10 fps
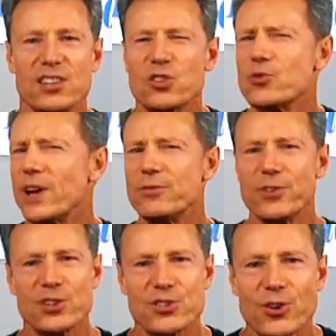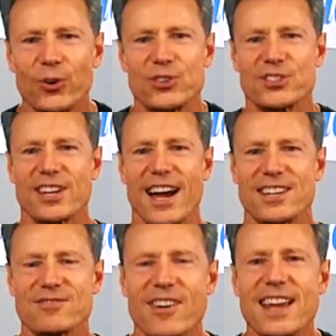It's great for your shoulders,
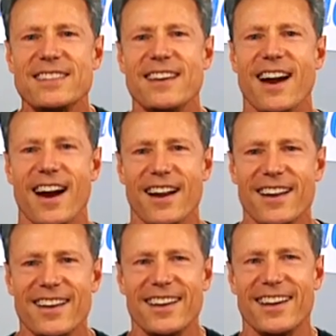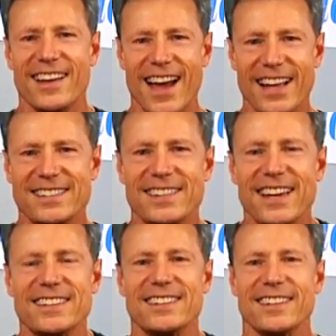guys, right there. That's
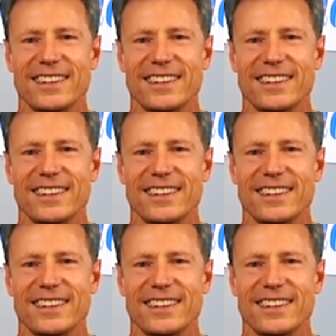it.